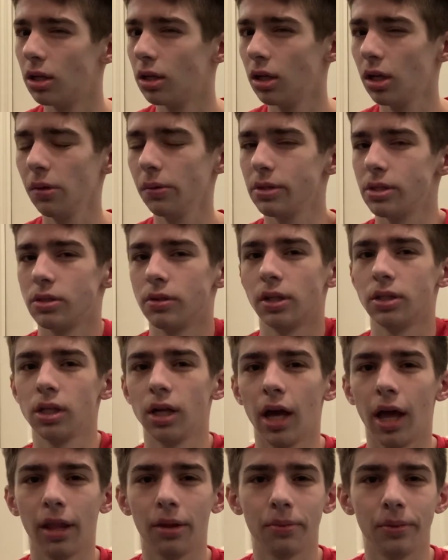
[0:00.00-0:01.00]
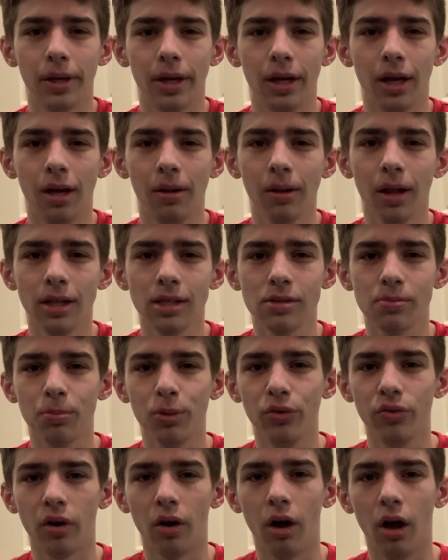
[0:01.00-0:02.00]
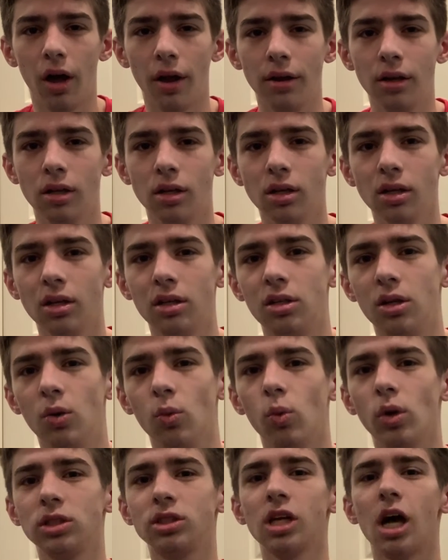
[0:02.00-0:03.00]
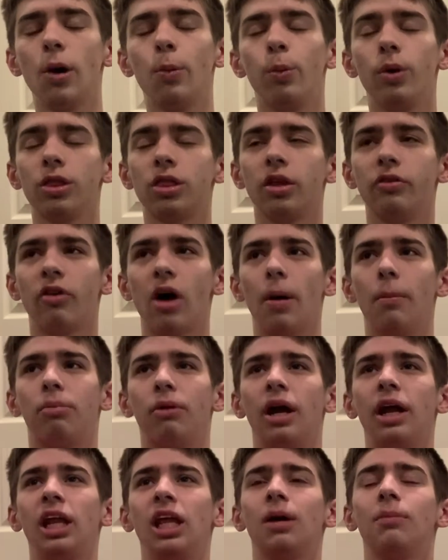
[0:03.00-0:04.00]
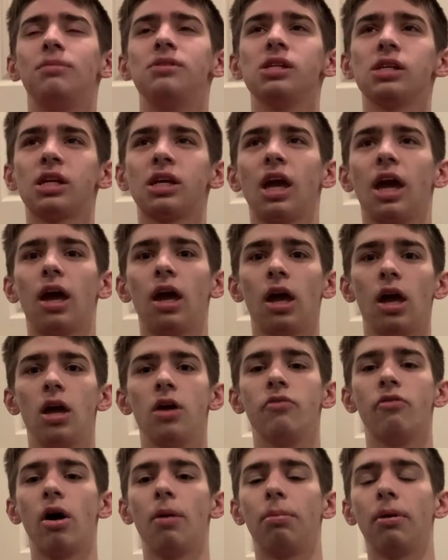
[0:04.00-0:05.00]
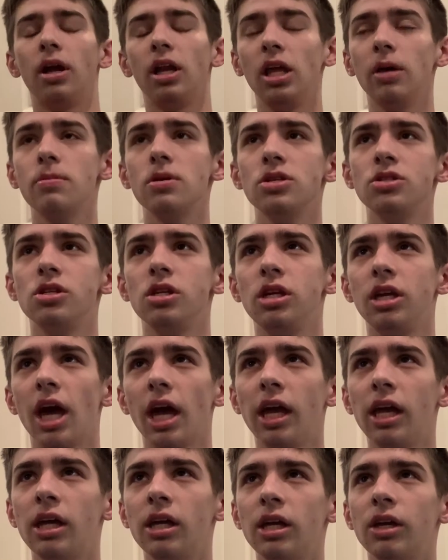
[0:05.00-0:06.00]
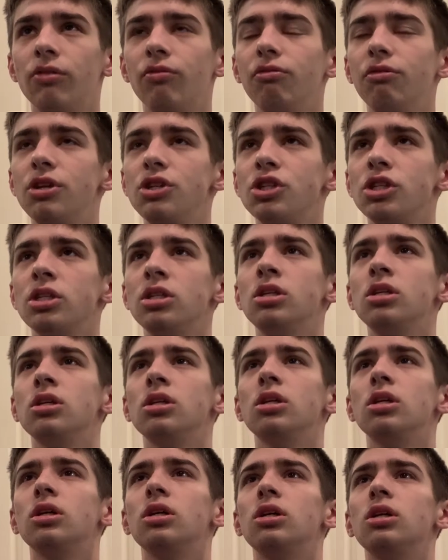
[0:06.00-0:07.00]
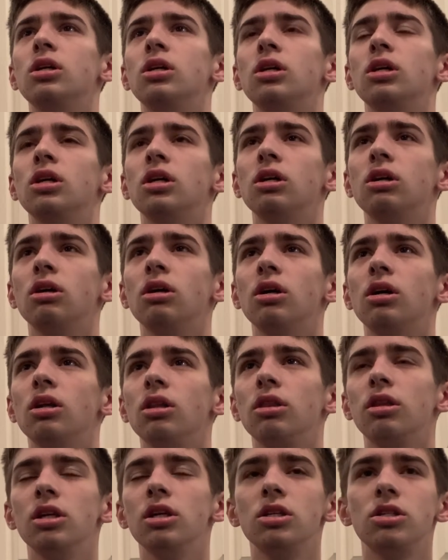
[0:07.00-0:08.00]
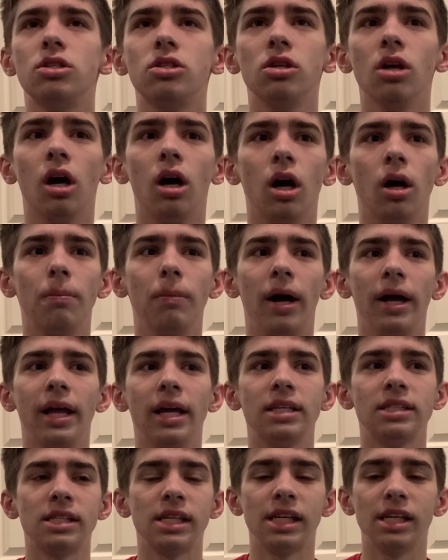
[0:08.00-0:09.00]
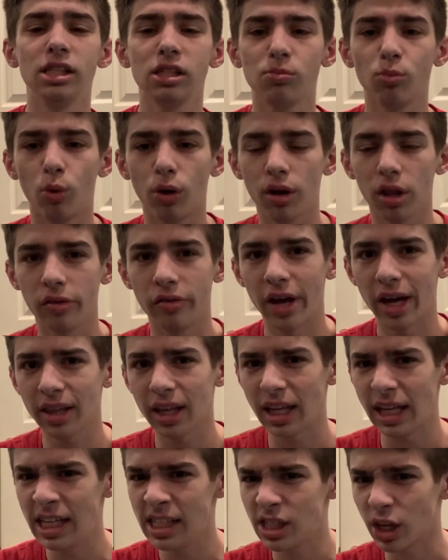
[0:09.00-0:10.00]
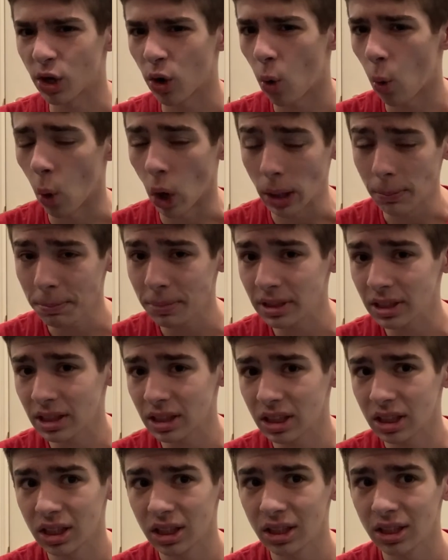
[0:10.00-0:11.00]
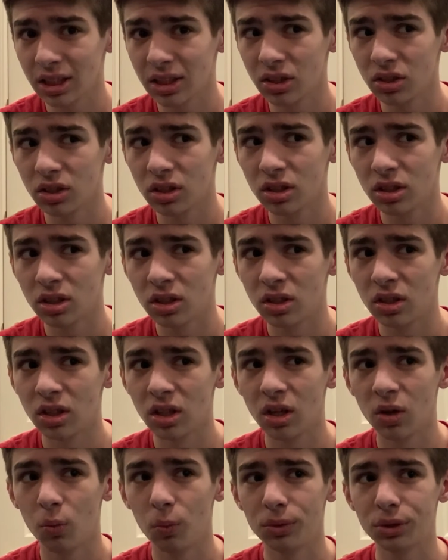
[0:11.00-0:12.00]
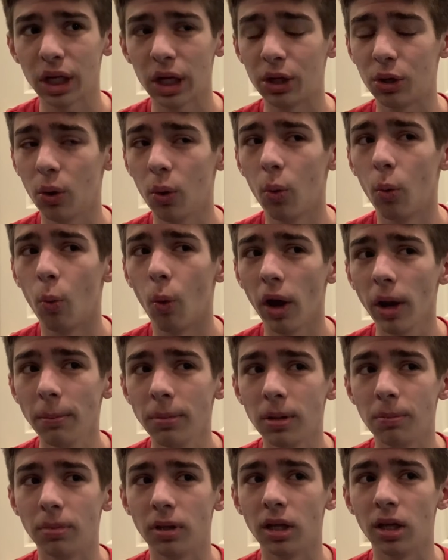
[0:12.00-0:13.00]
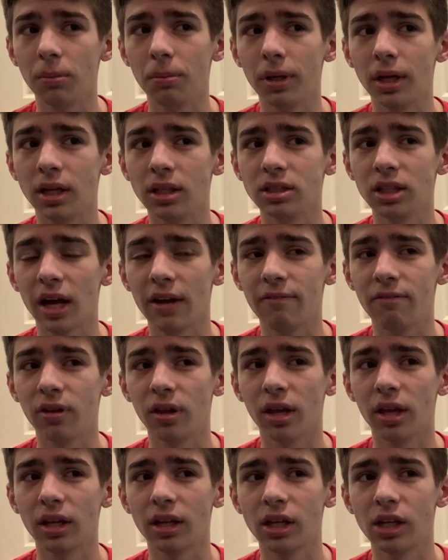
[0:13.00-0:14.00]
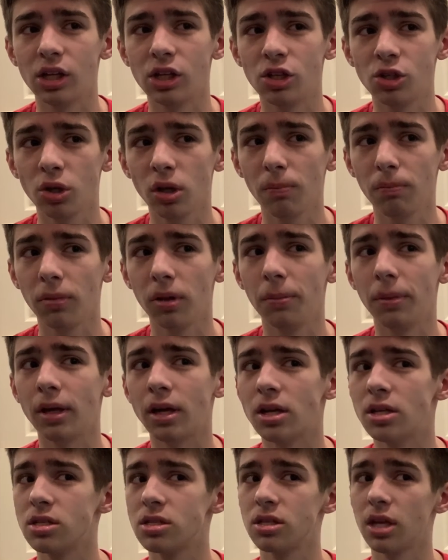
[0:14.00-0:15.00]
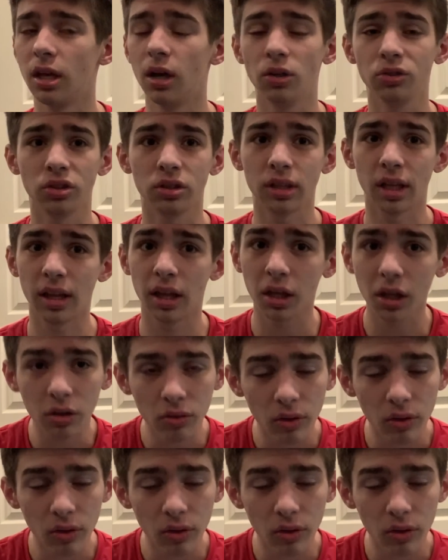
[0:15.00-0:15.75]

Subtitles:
it was interesting either way. Let's move on. What's up with the vibranium decay? Vibranium is decaying in Vision. This, I guess, hints more to the fact that he's a corpse, which I don't want him to be because I feel like he shouldn't be, because they also said that